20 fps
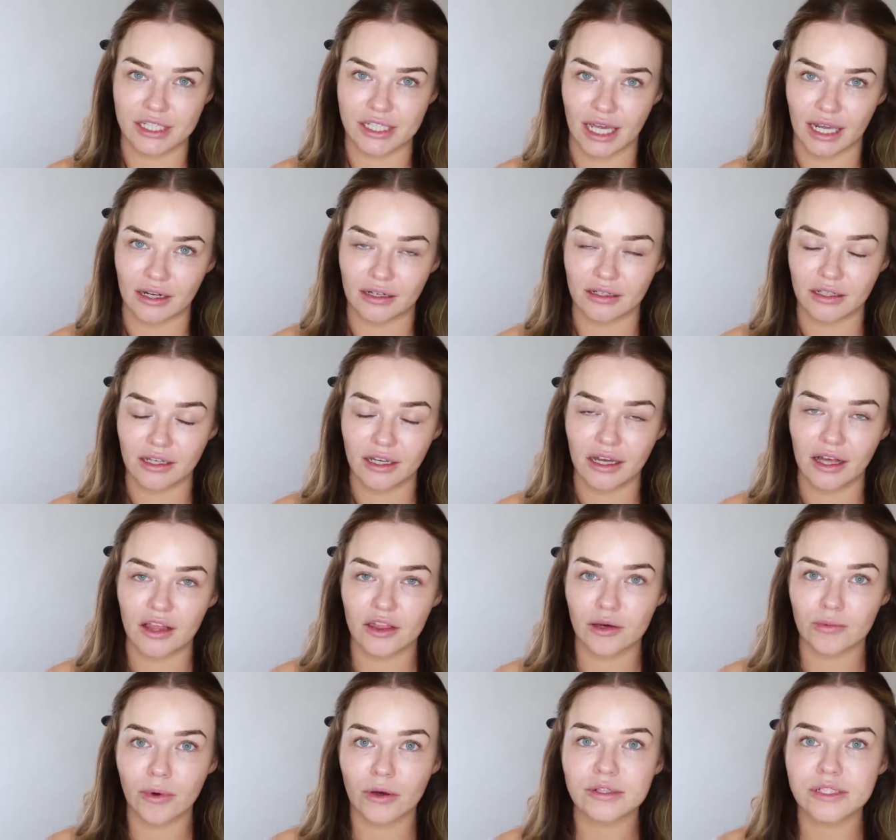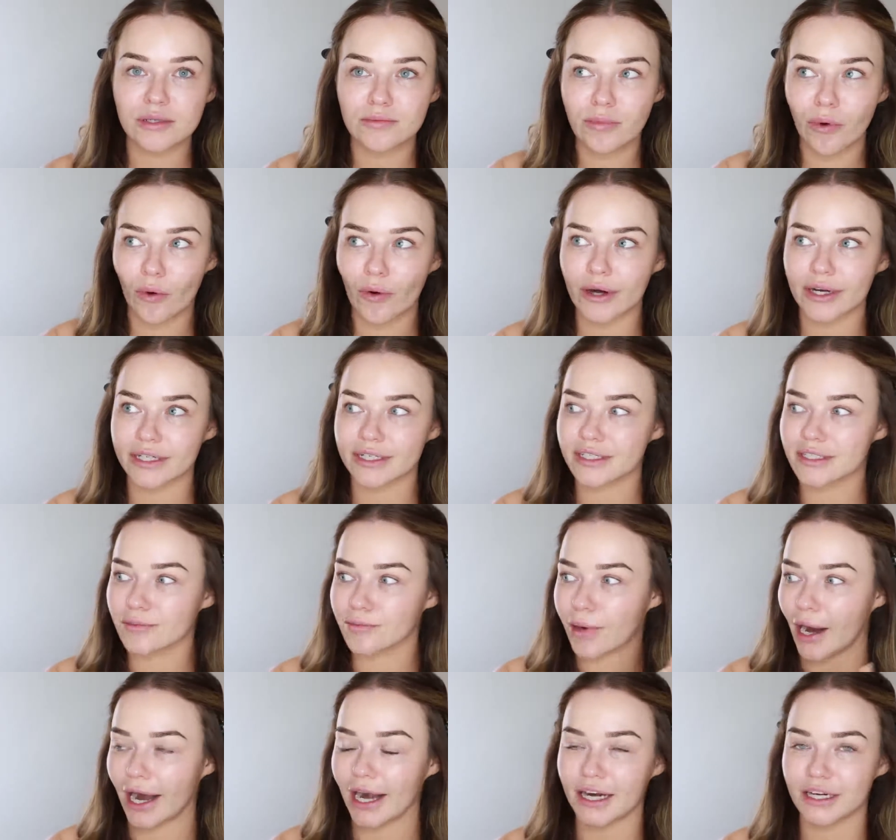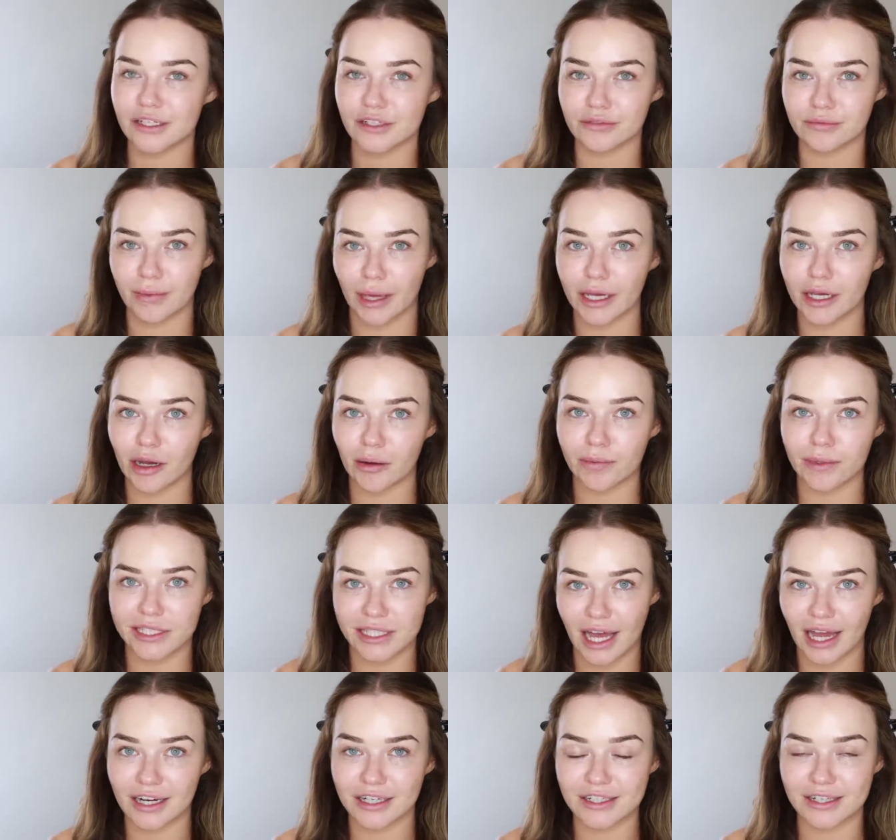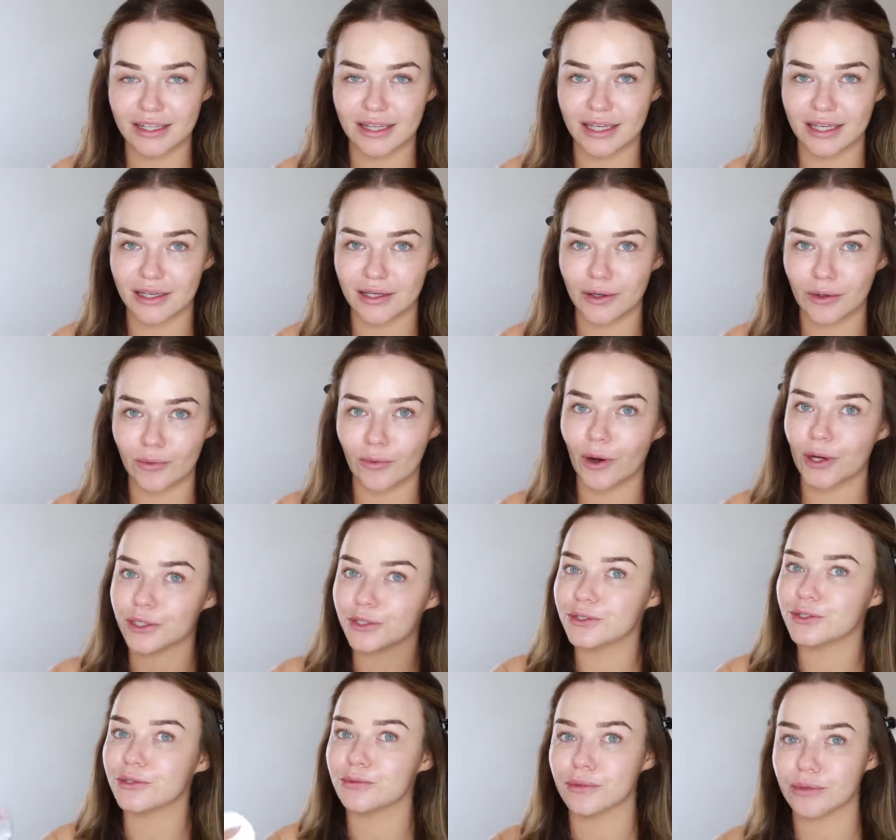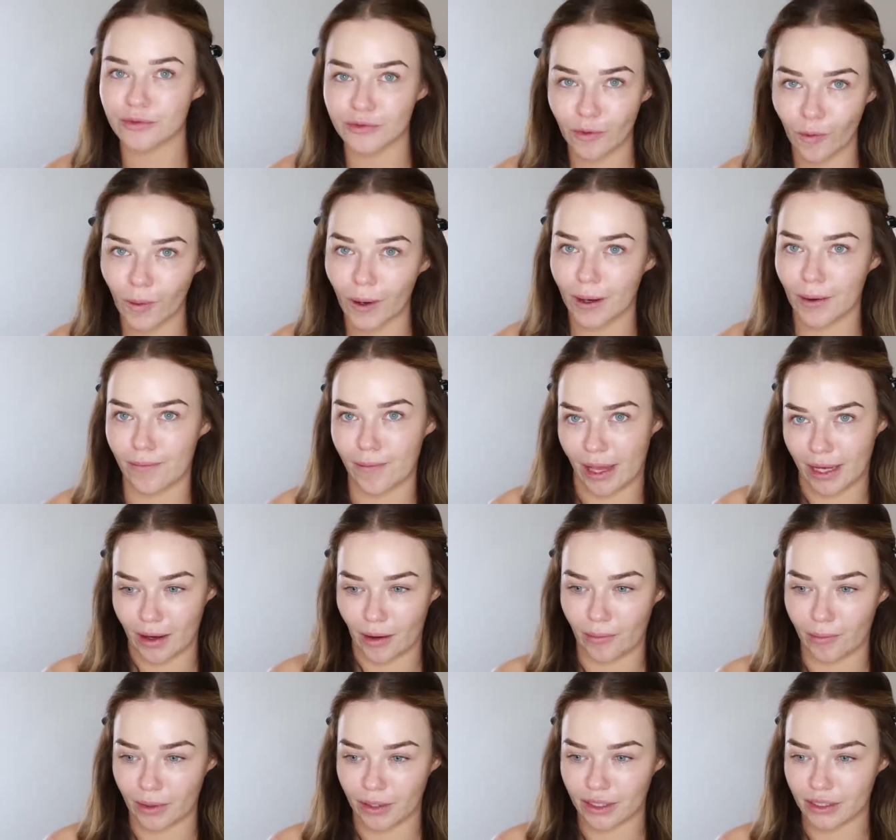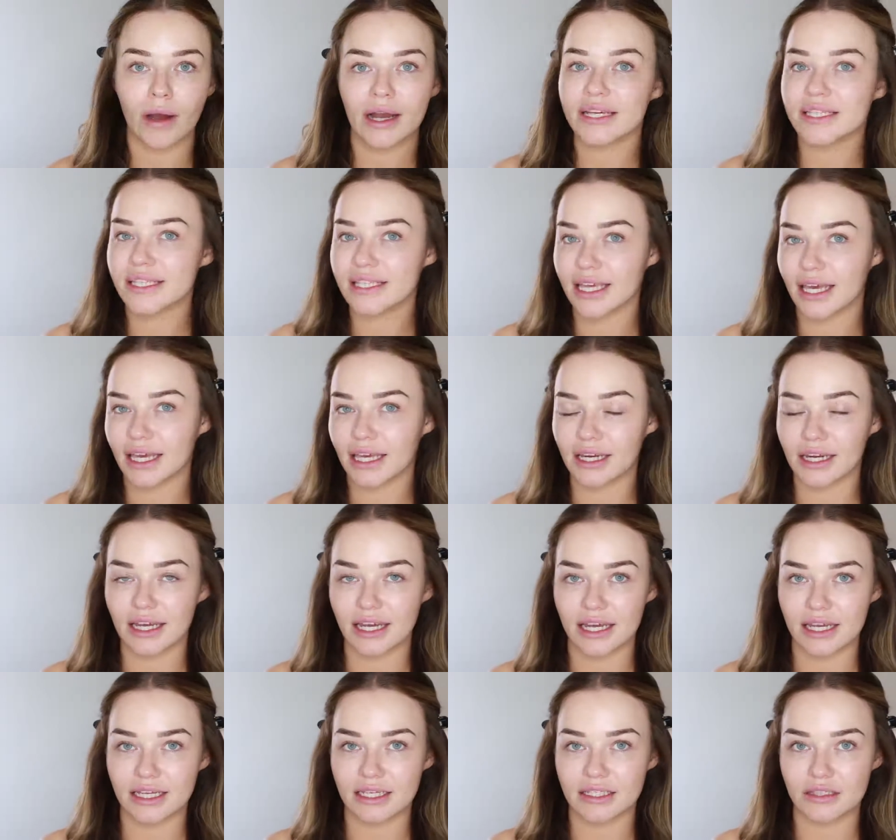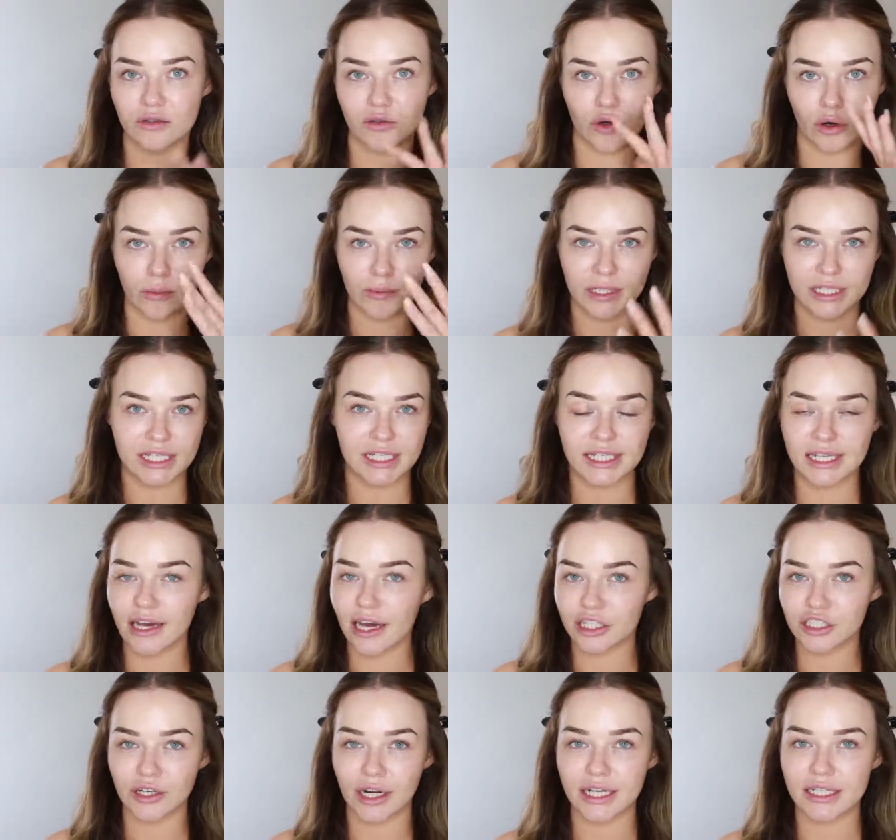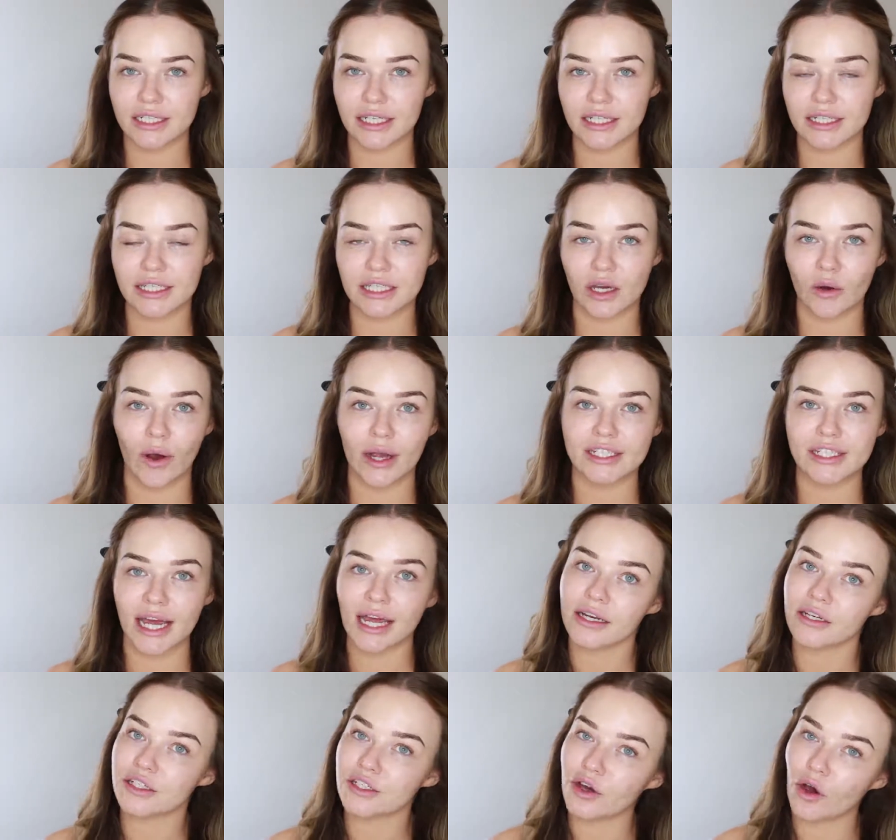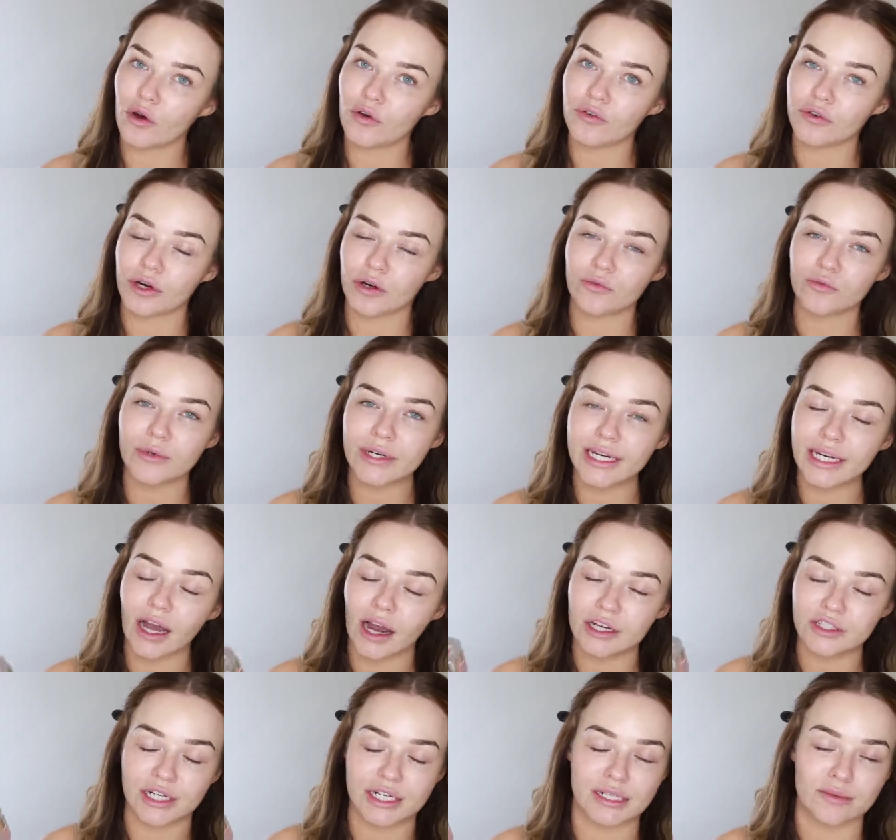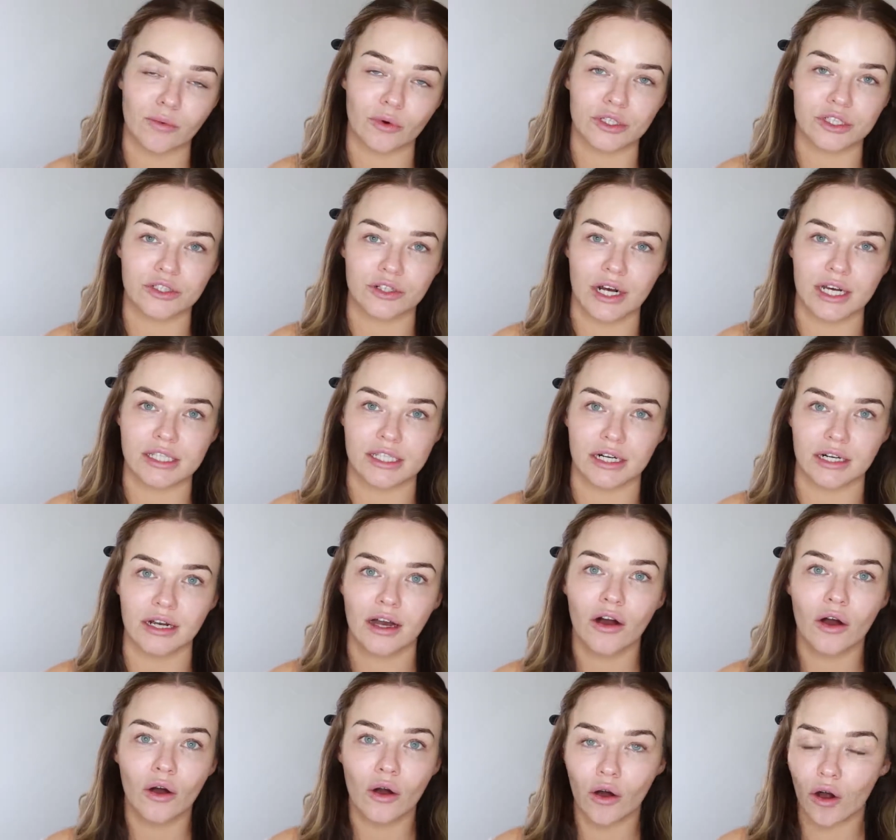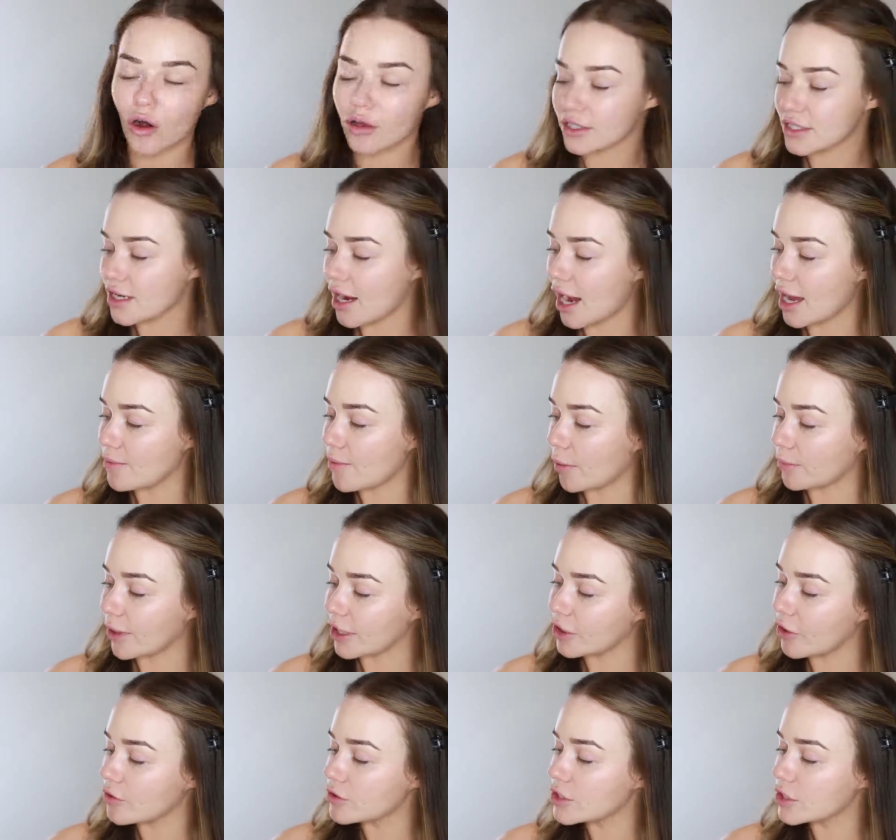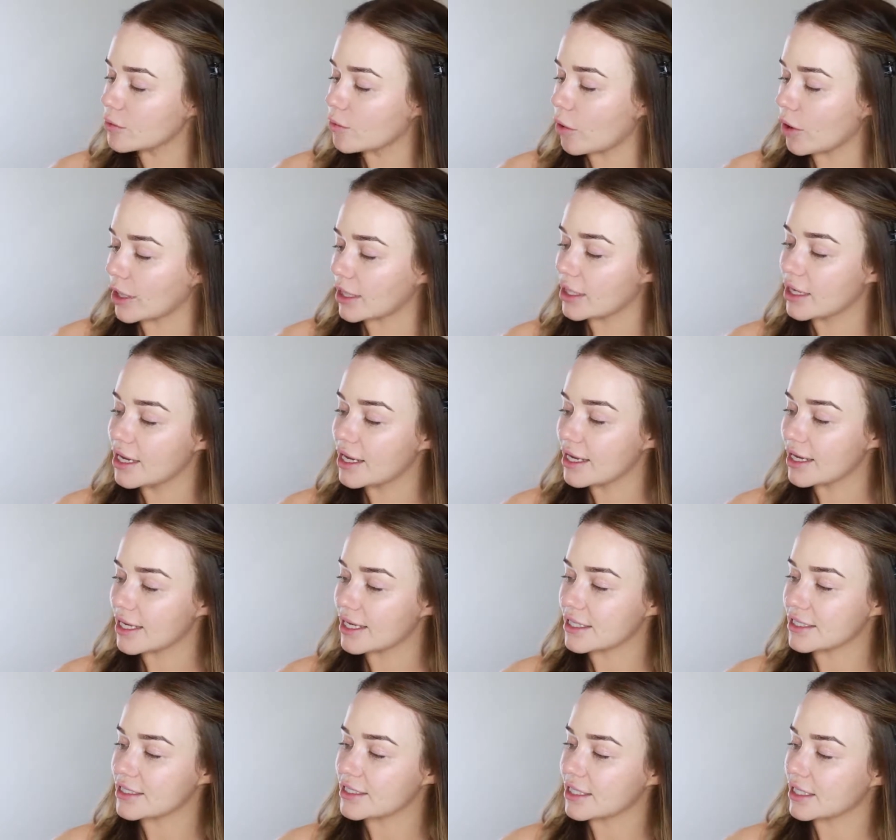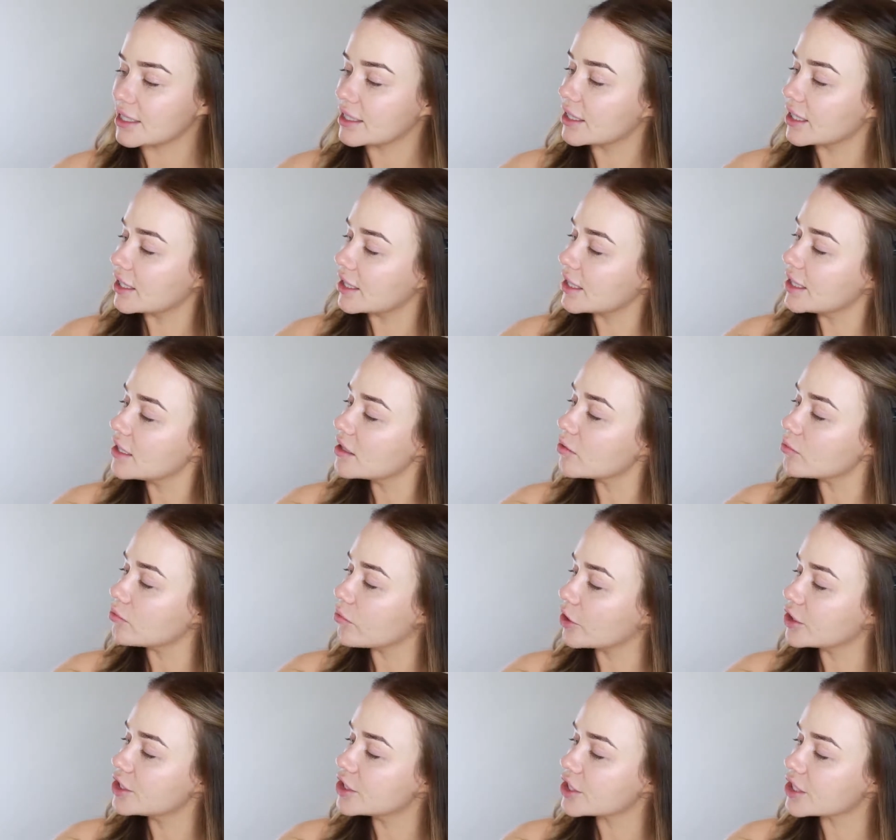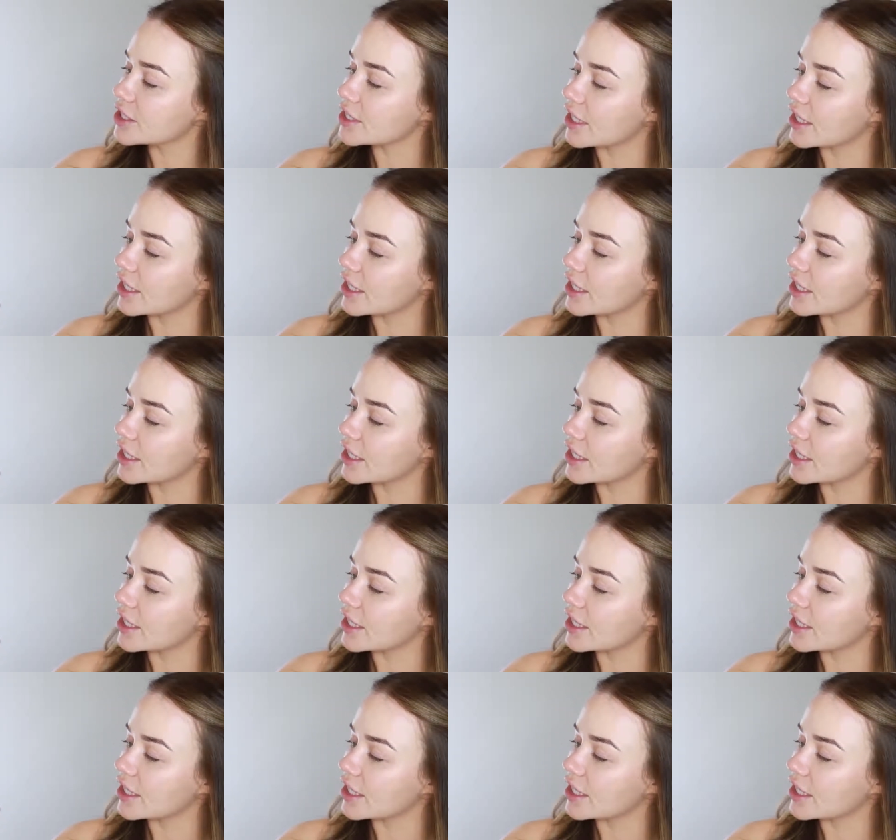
your skin. The most important part of makeup is actually what you do before makeup. My skin is normal to dehydrated, so I tend to go for a really hydrating moisturizer all the time, and my go-to one is the Clinique Moisture